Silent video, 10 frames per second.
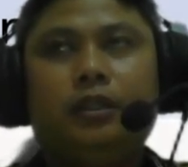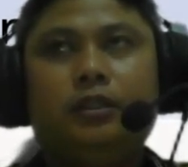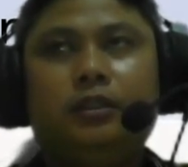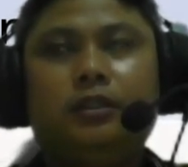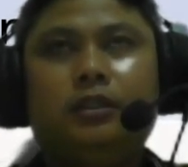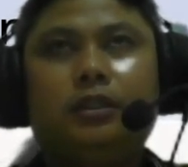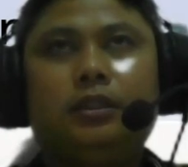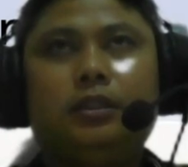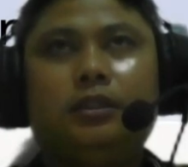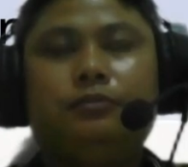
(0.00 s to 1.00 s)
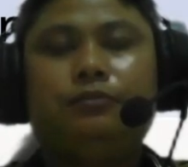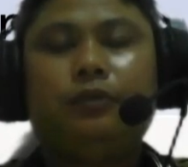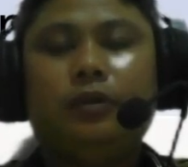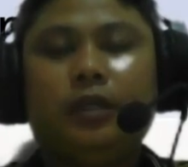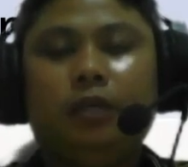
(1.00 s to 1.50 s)
this is
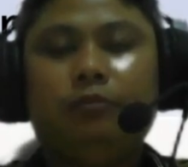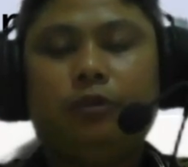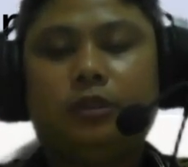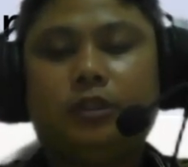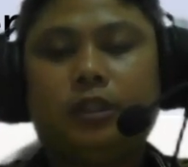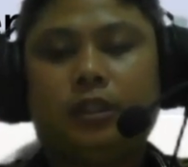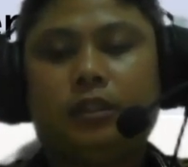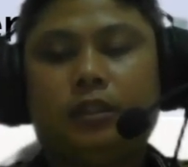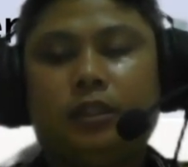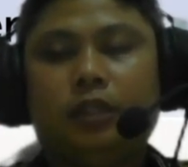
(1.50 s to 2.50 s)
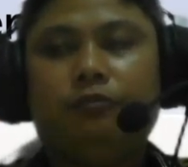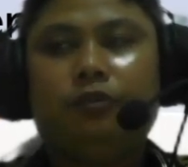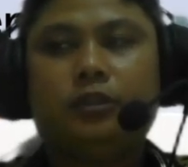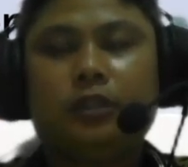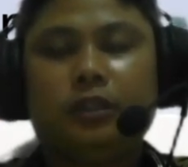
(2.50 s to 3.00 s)
very
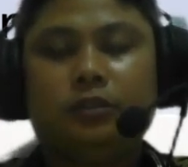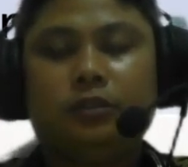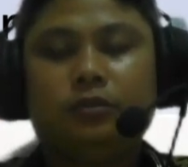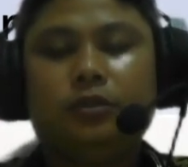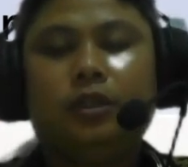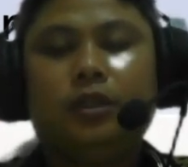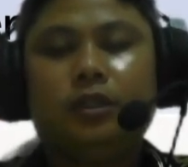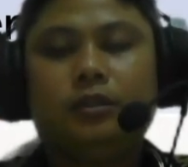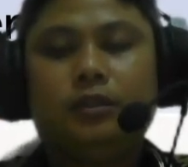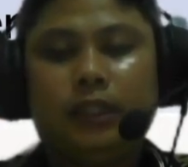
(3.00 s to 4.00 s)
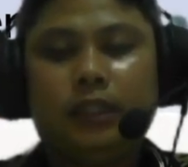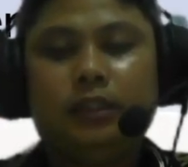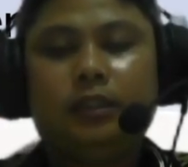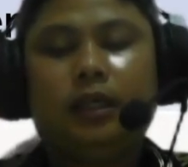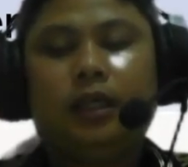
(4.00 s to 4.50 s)
important to think,
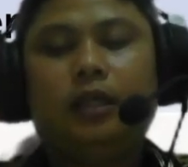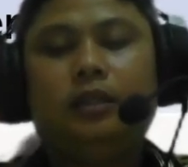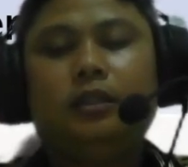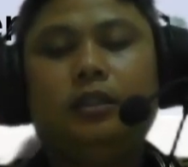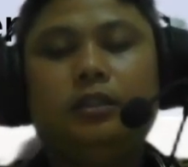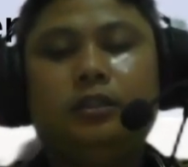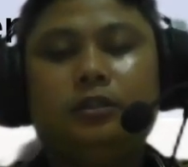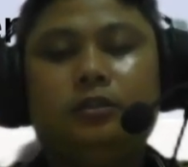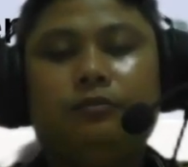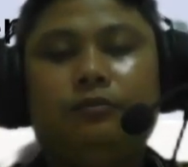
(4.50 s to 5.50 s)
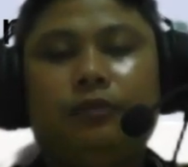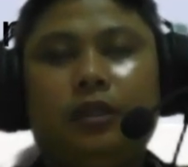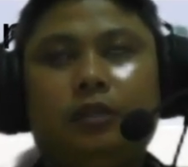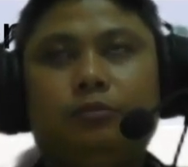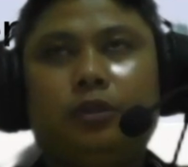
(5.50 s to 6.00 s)
and this is
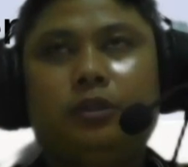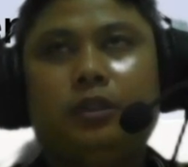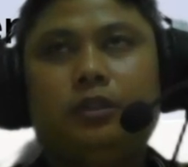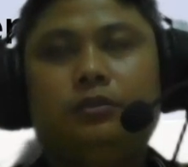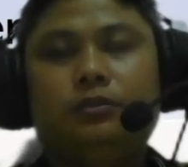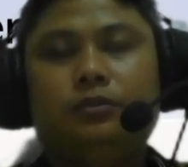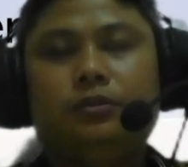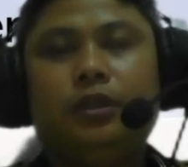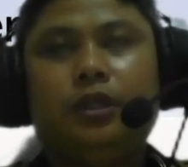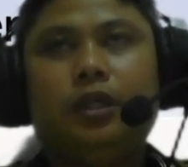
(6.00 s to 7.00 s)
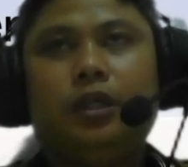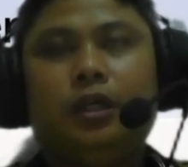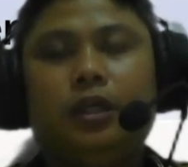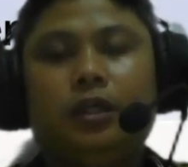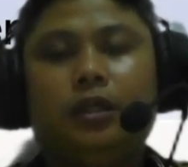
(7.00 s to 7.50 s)
very important to
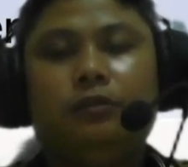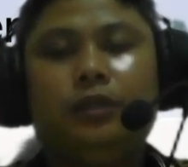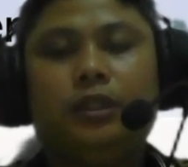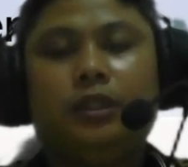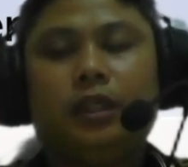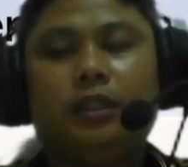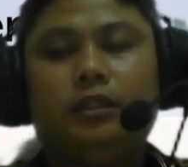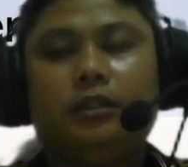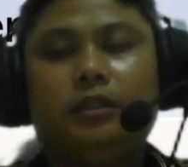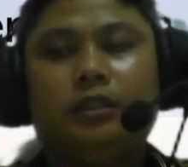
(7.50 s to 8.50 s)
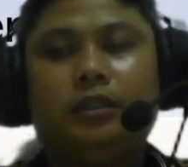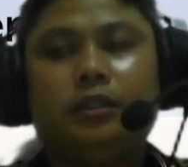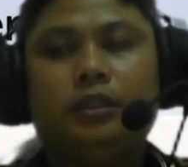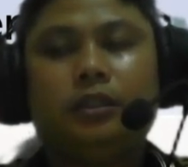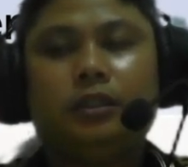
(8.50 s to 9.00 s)
we can
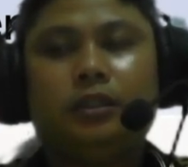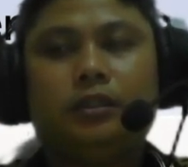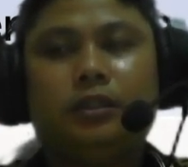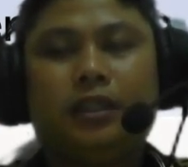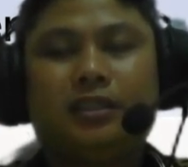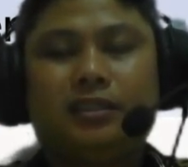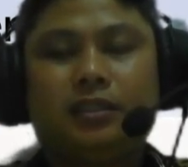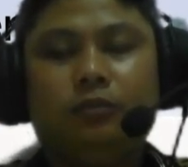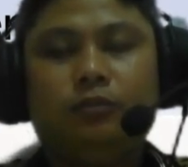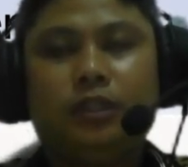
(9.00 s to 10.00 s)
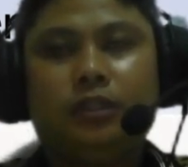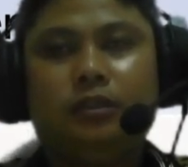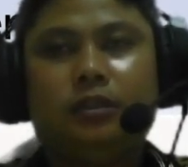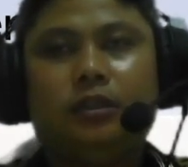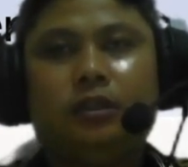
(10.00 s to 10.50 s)
take something,
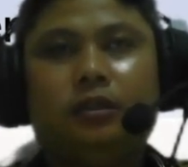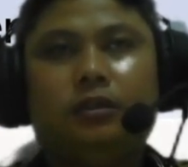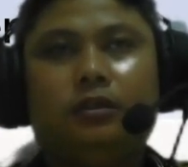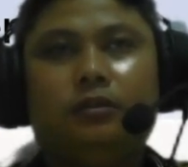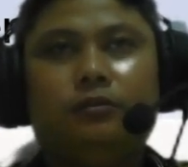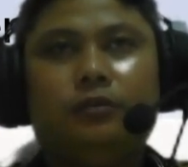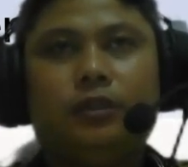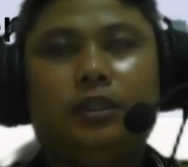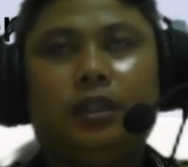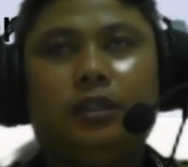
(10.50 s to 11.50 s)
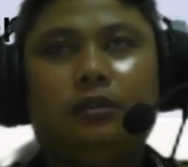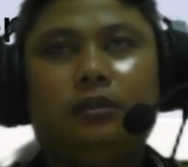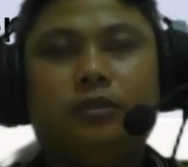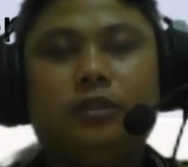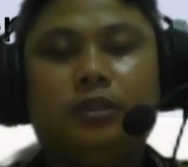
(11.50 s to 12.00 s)
or we can
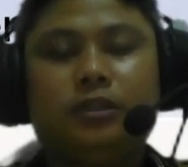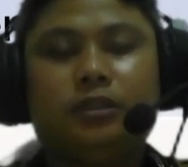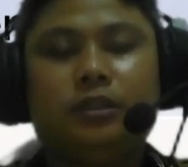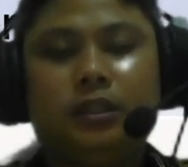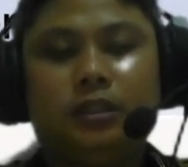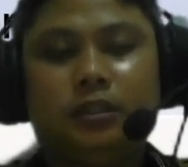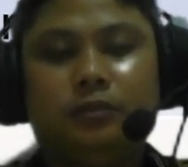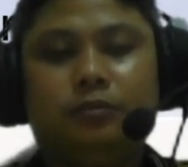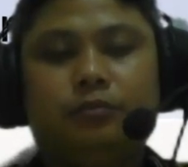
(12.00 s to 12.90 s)
research this